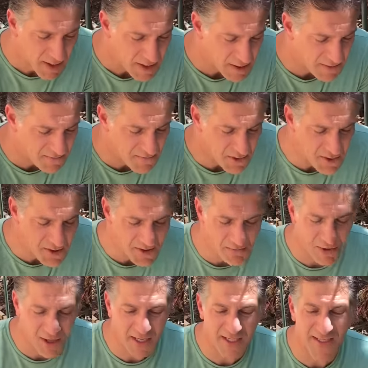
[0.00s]
So if you use a
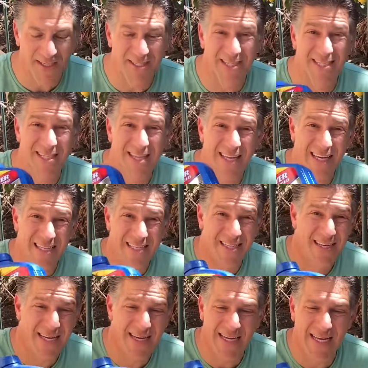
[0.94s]
product such as this
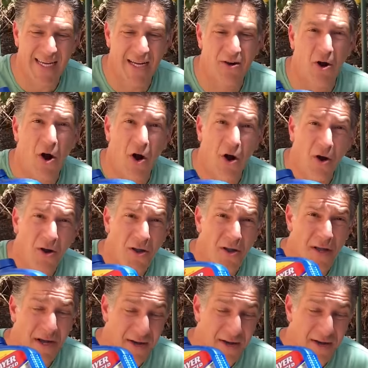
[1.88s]
and you're going to kill all